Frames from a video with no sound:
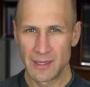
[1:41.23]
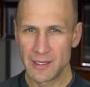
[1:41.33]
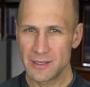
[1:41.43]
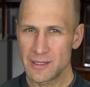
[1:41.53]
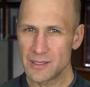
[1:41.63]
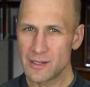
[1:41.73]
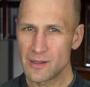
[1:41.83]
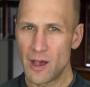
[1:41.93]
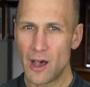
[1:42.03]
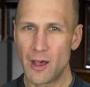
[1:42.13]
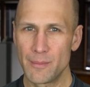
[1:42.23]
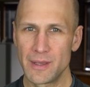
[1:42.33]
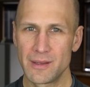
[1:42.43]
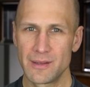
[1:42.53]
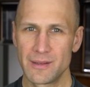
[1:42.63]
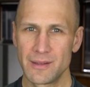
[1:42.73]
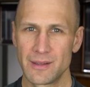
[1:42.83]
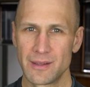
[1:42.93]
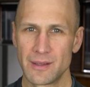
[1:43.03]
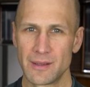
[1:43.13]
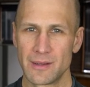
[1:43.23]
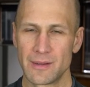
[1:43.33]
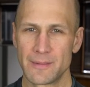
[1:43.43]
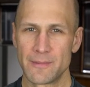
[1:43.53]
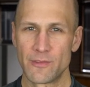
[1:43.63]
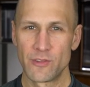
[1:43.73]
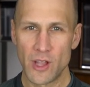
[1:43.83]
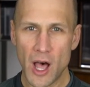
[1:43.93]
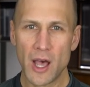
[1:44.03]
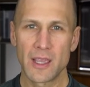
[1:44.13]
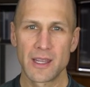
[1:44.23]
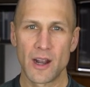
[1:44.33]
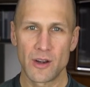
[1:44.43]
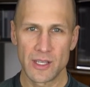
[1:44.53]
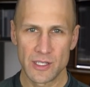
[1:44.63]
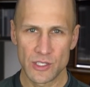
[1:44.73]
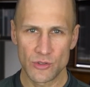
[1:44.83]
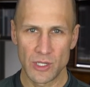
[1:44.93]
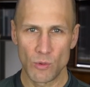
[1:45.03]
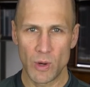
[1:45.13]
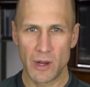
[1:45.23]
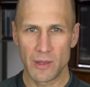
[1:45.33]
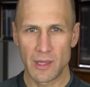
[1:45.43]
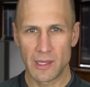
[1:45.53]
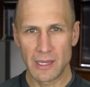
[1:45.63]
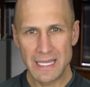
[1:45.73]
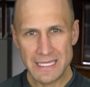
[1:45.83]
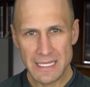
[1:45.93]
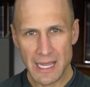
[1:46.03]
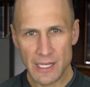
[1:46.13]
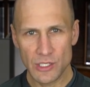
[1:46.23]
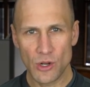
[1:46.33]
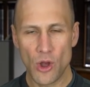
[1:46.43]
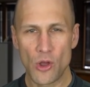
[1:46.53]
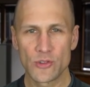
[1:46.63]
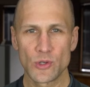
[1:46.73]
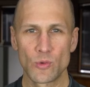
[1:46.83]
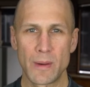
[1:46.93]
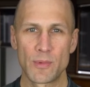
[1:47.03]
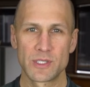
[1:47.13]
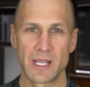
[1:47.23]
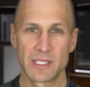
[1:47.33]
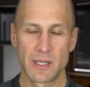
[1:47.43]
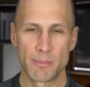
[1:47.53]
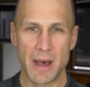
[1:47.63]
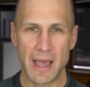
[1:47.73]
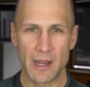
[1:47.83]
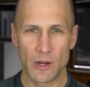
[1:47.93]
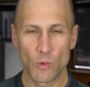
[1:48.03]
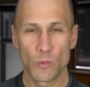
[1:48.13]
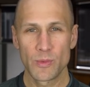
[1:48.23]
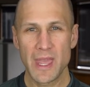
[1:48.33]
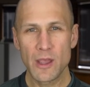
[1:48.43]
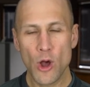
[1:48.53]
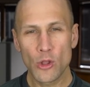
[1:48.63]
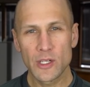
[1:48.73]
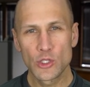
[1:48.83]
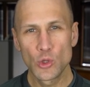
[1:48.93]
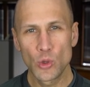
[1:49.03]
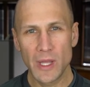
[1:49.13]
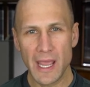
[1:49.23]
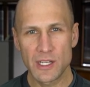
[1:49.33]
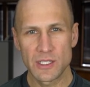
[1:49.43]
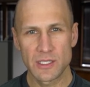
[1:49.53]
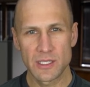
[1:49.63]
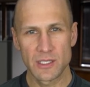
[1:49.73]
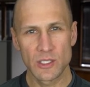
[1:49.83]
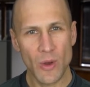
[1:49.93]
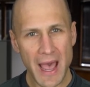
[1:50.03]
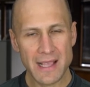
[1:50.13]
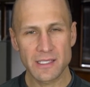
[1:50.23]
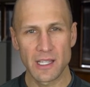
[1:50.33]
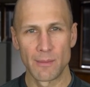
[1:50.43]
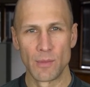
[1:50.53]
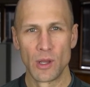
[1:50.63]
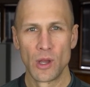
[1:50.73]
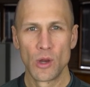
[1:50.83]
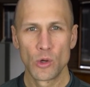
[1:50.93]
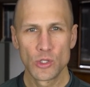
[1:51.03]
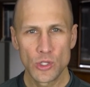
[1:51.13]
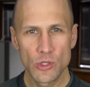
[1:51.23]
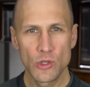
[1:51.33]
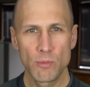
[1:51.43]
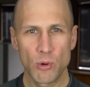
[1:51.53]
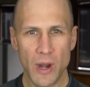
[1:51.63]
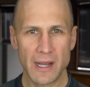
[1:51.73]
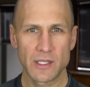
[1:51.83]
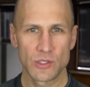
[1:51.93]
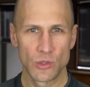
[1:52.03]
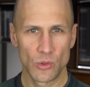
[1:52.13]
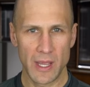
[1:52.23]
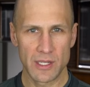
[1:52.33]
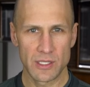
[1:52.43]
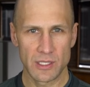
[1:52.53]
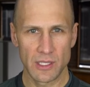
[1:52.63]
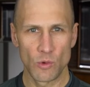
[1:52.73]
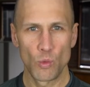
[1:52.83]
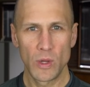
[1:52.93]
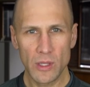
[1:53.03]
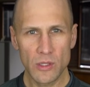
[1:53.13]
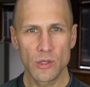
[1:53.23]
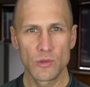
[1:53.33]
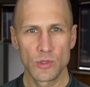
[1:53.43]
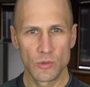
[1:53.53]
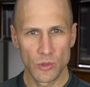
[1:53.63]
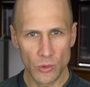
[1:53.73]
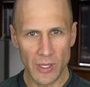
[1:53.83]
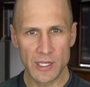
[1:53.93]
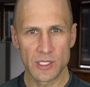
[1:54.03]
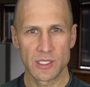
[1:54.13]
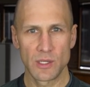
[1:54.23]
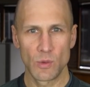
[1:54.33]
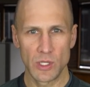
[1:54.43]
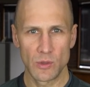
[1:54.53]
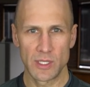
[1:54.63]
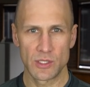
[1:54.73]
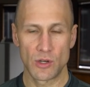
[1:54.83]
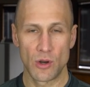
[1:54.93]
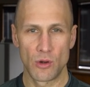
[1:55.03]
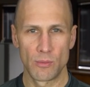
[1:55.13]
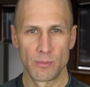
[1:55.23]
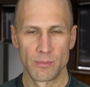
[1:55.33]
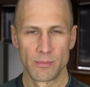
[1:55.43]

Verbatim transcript: This is a common flaw in our industry where the listing agent also represents the buyer. They call it dual agency, so ask them, do you practice dual agency? Will you do dual agency when you list your home?